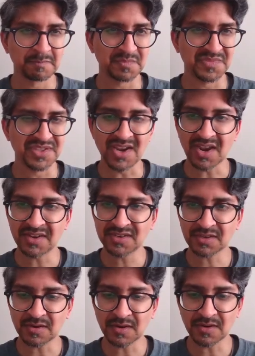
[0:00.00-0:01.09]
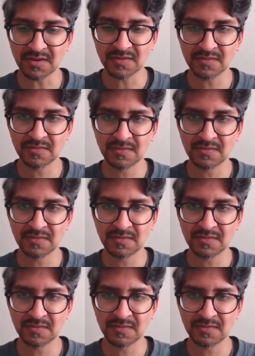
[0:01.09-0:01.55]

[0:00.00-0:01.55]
NASCAR